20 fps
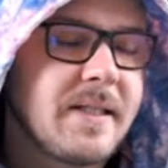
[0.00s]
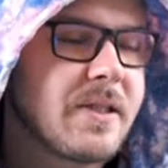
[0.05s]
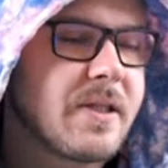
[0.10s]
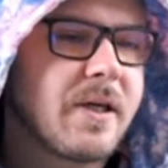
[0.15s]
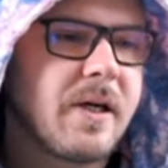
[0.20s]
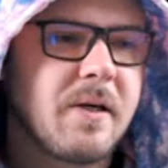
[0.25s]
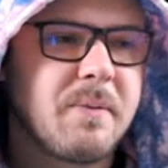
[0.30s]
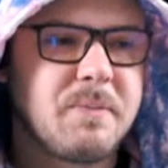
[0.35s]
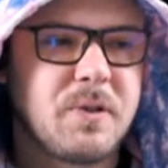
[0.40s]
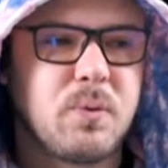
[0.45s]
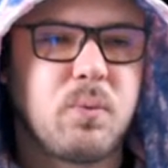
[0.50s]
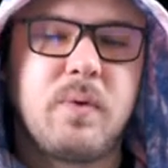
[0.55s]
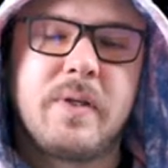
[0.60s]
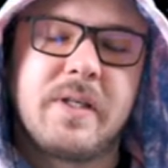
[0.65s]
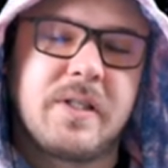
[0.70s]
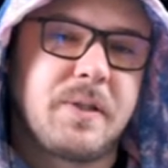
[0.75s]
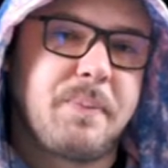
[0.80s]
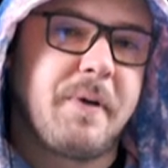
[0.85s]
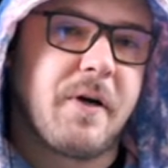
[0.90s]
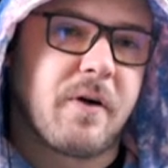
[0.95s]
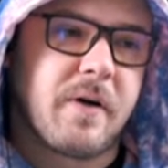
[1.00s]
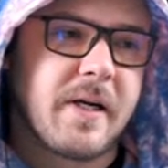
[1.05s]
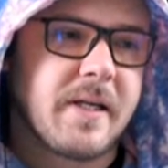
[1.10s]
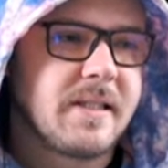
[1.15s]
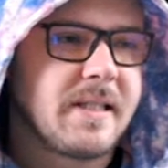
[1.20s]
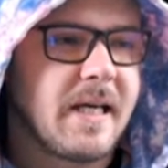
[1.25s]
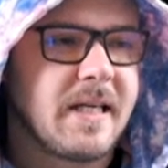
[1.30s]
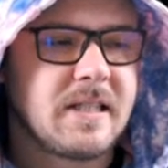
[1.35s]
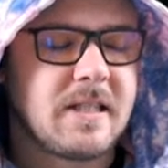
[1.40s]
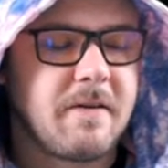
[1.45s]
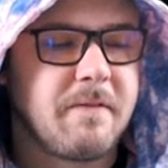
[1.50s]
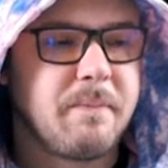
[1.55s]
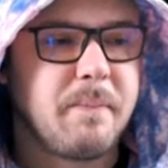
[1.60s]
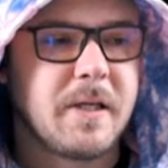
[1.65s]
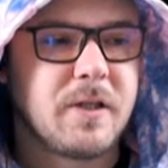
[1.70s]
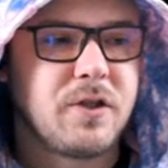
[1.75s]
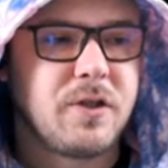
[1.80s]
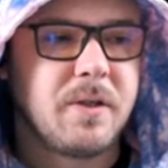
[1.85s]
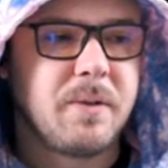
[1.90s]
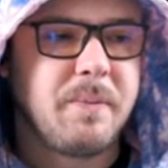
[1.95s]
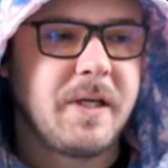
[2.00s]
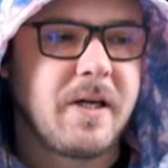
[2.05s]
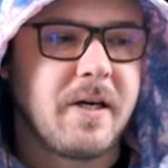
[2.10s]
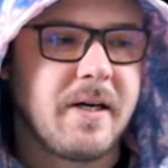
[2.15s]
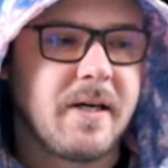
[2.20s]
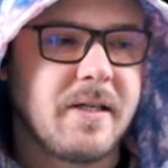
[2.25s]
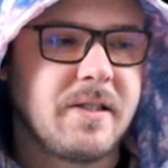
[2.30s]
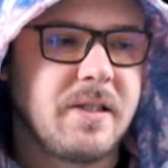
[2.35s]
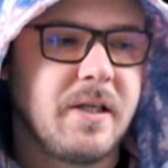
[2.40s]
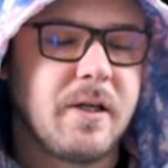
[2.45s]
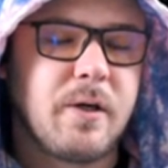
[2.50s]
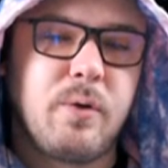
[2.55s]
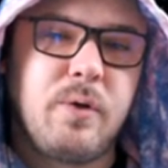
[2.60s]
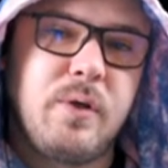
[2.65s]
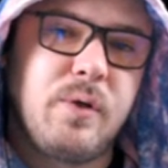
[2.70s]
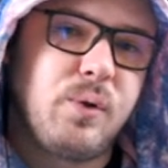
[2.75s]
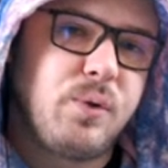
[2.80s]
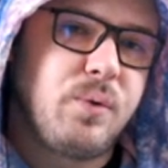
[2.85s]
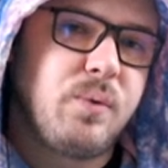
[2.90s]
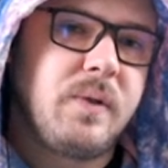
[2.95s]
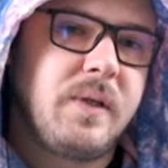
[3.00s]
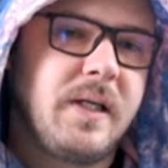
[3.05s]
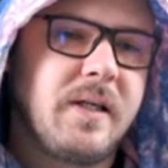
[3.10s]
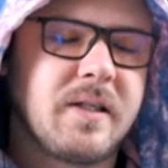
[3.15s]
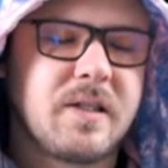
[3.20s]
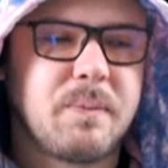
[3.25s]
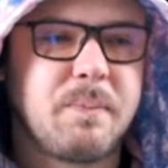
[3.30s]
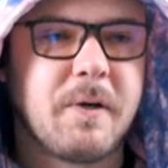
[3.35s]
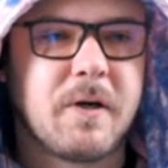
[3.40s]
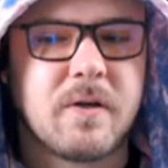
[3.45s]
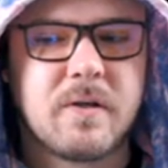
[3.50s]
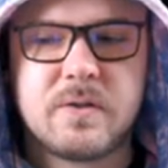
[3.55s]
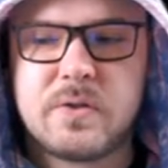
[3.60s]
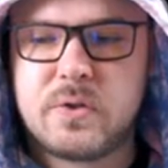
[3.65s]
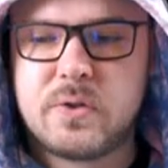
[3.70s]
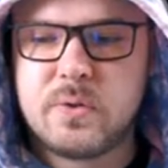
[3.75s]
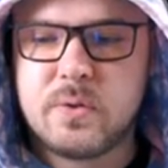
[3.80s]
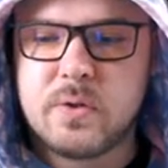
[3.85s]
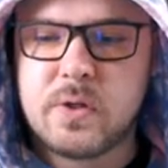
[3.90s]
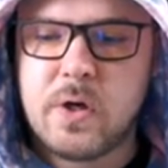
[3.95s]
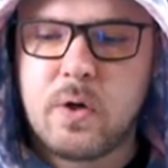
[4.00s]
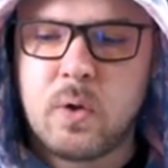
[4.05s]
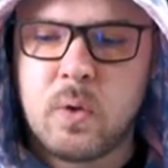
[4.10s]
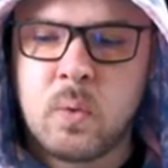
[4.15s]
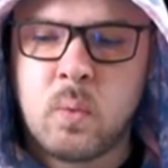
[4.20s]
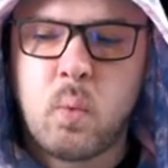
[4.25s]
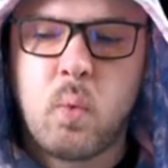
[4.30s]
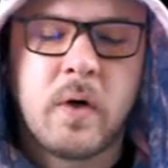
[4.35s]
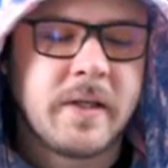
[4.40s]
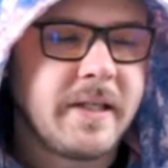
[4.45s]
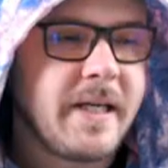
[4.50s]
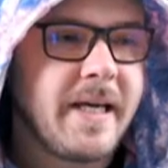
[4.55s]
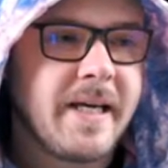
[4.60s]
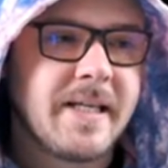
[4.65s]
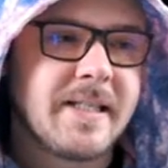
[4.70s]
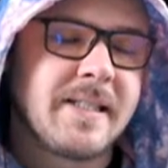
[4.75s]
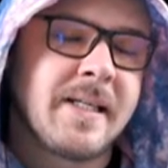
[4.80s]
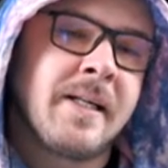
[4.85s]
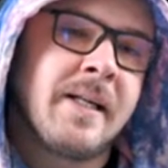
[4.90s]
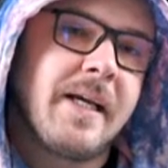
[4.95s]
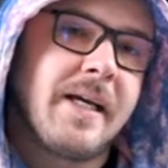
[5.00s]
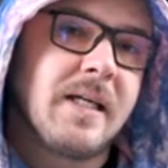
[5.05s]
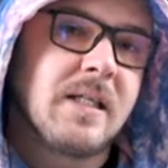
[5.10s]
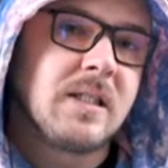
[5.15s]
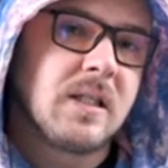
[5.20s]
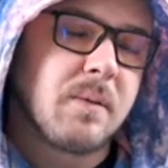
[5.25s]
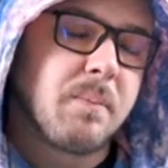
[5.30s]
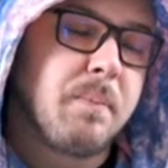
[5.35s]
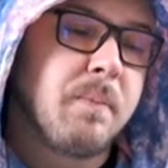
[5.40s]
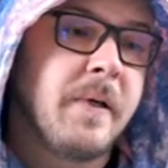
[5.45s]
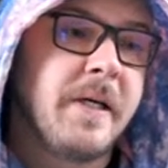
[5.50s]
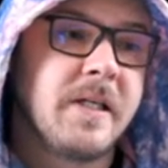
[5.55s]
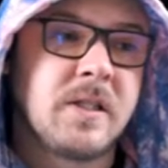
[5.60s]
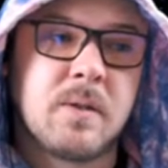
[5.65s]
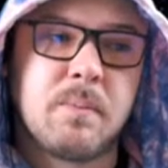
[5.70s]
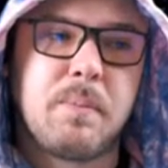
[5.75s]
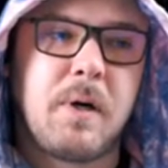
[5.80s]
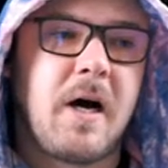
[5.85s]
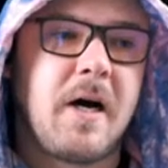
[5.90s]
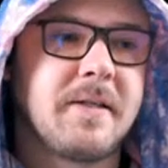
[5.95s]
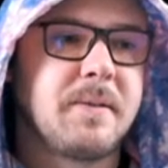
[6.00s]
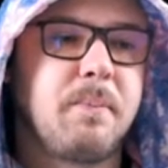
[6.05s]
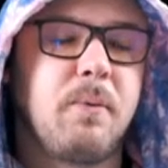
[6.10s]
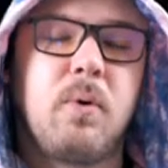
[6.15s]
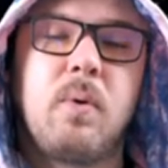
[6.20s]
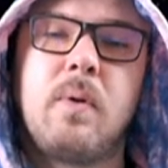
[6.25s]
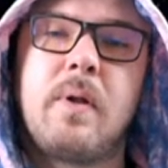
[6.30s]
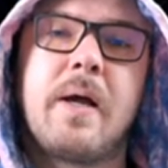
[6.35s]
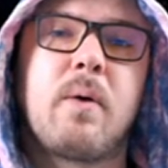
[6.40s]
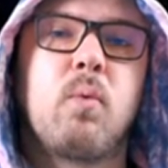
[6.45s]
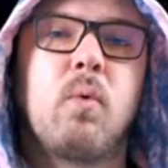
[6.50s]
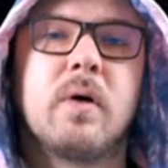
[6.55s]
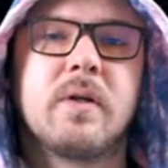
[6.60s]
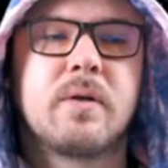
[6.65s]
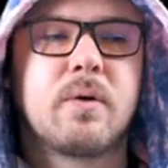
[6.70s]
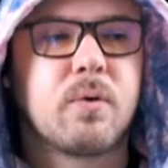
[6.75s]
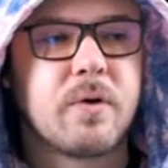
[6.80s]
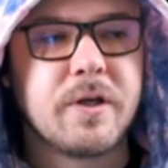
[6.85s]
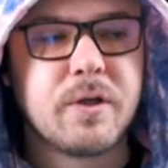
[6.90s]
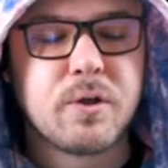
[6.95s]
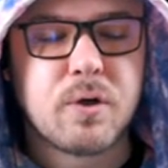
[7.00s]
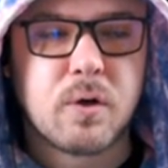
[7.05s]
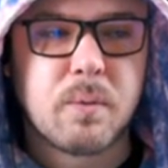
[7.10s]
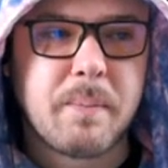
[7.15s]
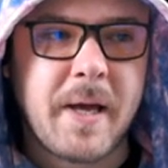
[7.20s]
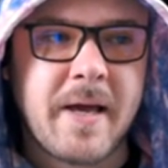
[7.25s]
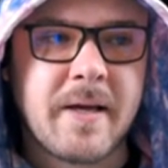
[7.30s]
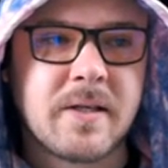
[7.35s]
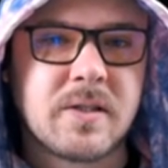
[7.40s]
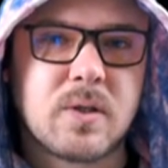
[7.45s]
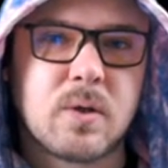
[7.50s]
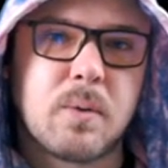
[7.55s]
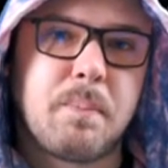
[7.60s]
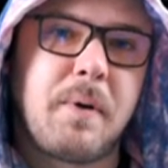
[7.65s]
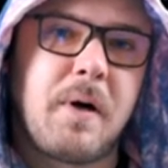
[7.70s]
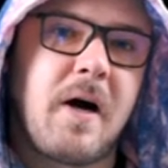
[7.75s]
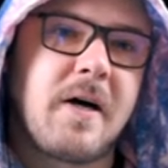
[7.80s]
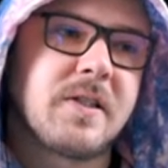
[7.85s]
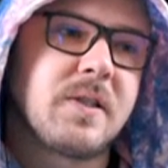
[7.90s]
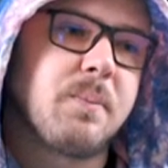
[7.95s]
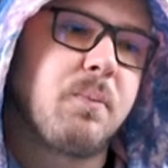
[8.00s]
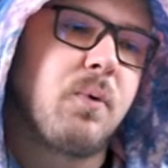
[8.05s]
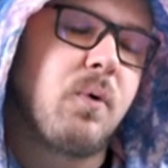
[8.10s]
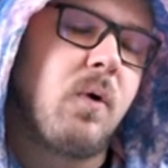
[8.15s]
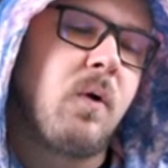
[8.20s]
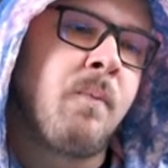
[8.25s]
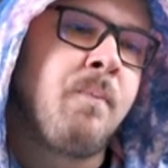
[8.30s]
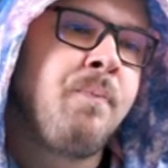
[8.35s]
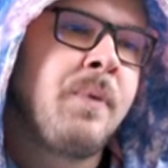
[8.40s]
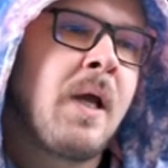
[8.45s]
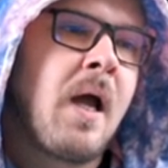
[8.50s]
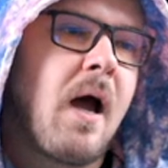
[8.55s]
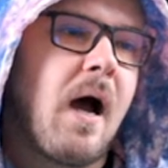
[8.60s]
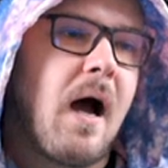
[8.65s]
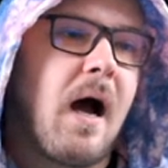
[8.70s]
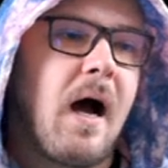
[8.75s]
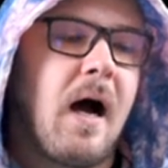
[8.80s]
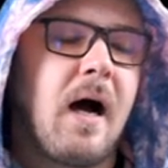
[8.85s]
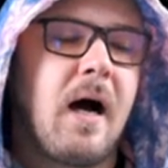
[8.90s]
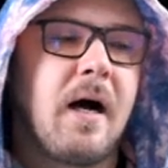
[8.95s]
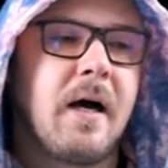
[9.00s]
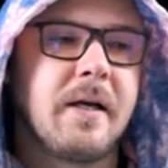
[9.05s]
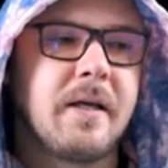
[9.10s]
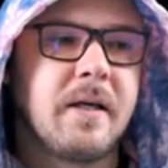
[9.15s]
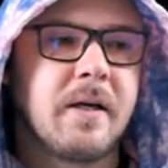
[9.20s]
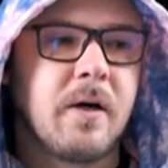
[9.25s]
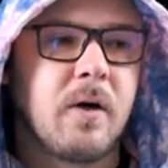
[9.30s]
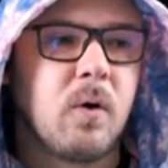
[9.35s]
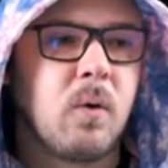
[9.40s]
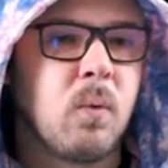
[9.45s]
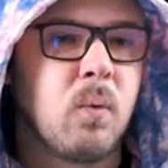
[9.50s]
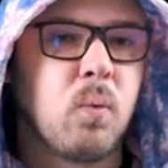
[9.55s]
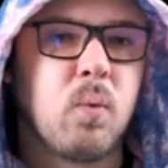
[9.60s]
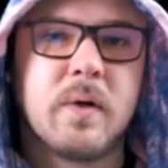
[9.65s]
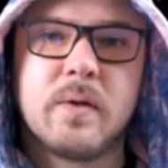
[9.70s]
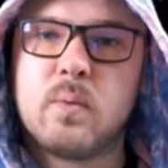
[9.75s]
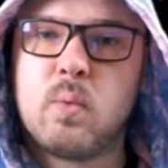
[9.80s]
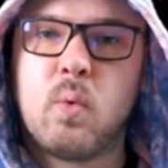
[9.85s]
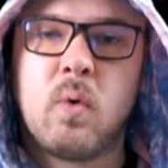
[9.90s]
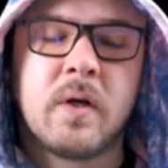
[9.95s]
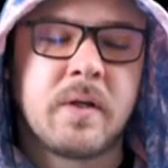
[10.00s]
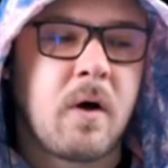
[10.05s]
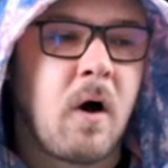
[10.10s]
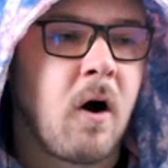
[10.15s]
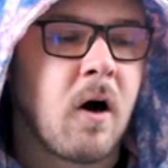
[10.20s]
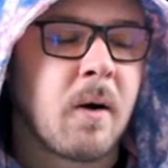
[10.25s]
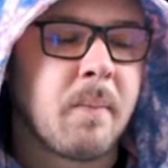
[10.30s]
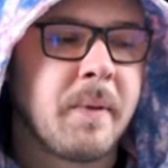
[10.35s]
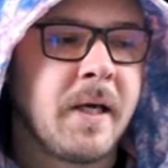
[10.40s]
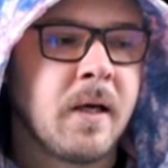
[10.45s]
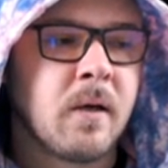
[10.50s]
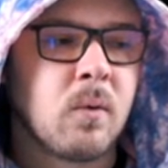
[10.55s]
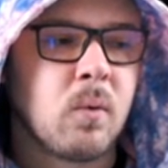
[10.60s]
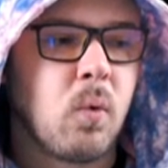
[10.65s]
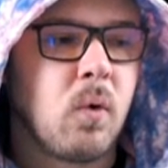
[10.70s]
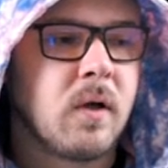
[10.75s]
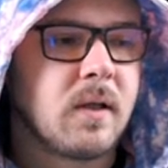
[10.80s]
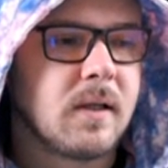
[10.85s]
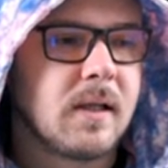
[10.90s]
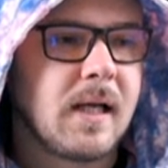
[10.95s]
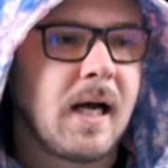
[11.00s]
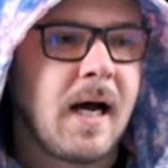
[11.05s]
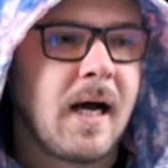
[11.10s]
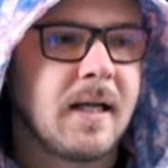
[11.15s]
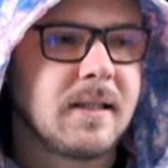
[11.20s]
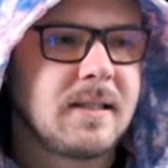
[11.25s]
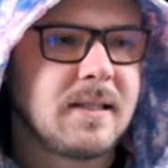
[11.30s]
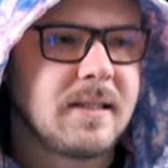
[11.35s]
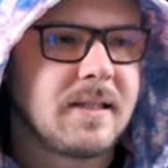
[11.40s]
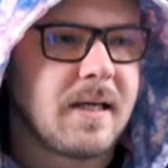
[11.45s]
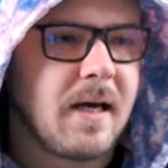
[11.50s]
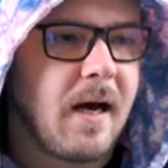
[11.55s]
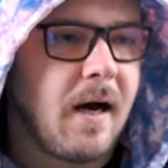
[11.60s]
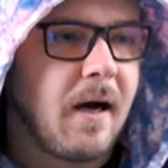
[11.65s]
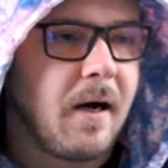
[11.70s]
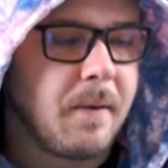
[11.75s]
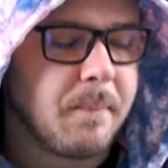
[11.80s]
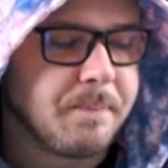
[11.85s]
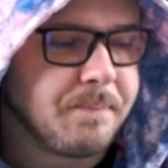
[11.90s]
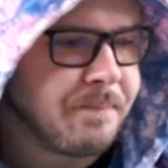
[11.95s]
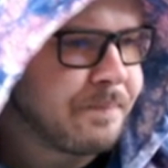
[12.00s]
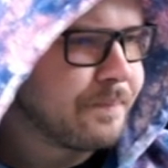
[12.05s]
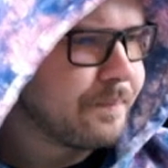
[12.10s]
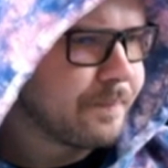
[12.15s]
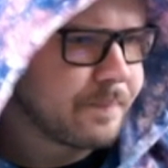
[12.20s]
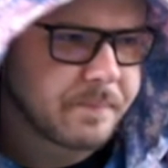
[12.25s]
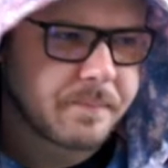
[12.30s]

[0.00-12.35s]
this comes with experience, as I've mentioned, because, you know, you do need experience to know what is and isn't, isn't possible, like what creature banks are possible, uh, you know, with what army and whatnot. Um,